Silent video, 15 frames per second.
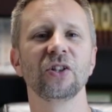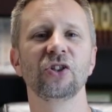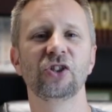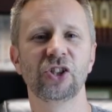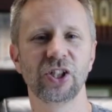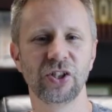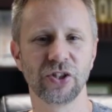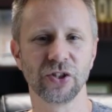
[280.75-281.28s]

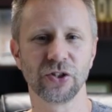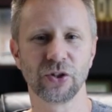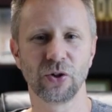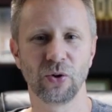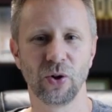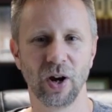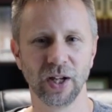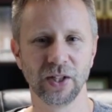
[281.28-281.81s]
Jesus
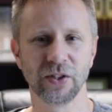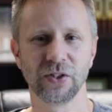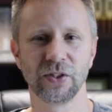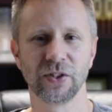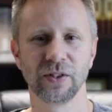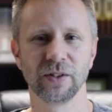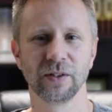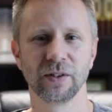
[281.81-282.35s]

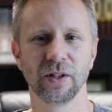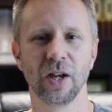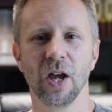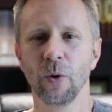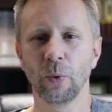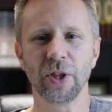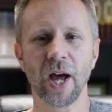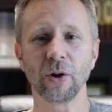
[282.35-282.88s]
Christ.
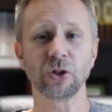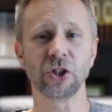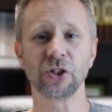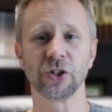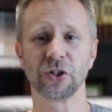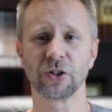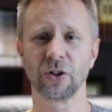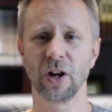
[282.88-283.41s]
Without
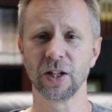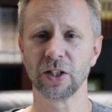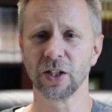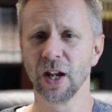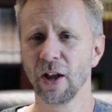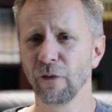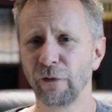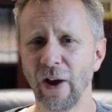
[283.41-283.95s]
Jesus
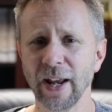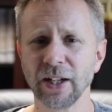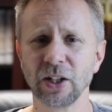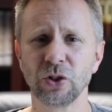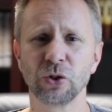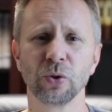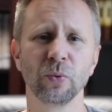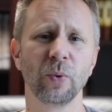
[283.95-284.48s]
Christ,
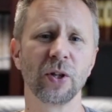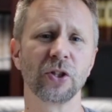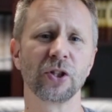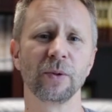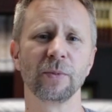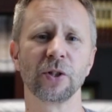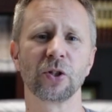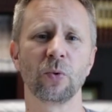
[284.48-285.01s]
finding true
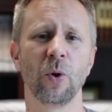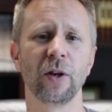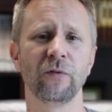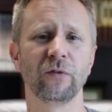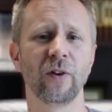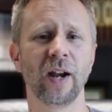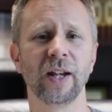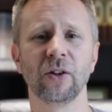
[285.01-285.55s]
wisdom is
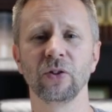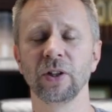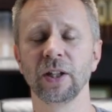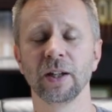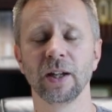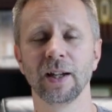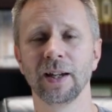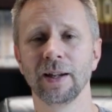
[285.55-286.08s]
quite
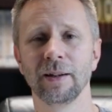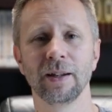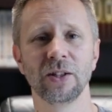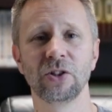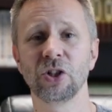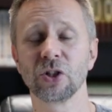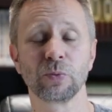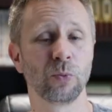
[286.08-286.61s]
frankly
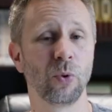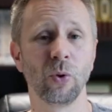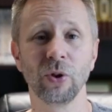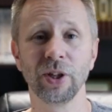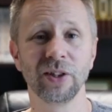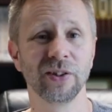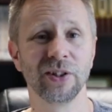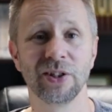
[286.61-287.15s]
just
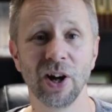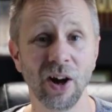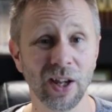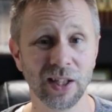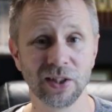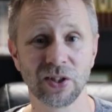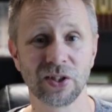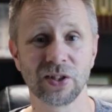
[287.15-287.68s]
rolling the
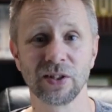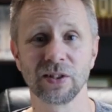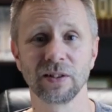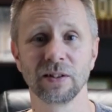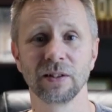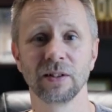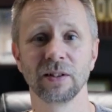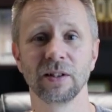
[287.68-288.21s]

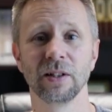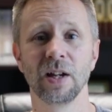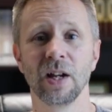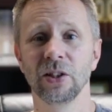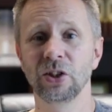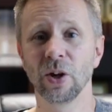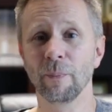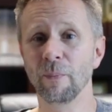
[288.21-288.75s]
dice.
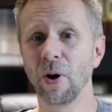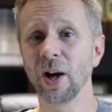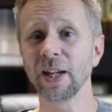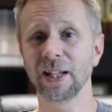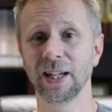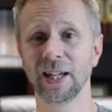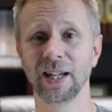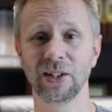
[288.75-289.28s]
You
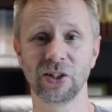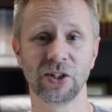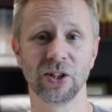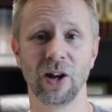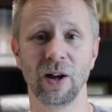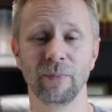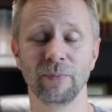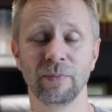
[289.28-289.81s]
might hit
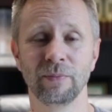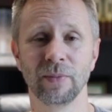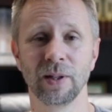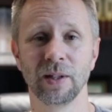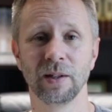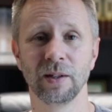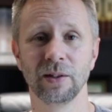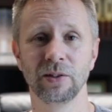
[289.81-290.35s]
some,
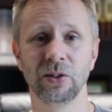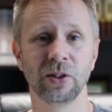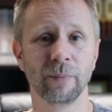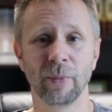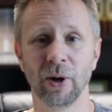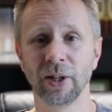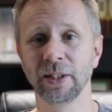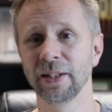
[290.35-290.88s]
you
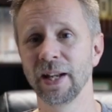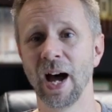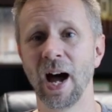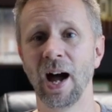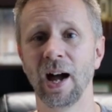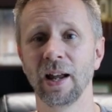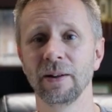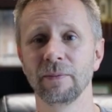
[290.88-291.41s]
might
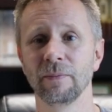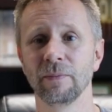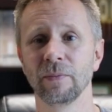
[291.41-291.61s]
not.